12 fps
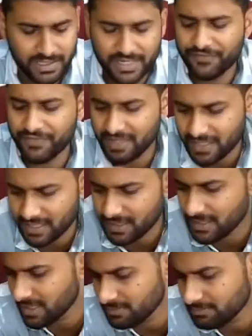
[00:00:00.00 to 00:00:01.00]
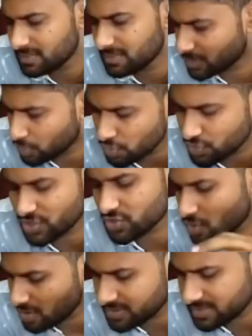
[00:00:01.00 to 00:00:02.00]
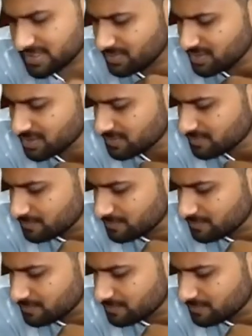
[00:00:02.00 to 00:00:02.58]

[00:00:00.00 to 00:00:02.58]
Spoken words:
Different in name, but the questions all are similar.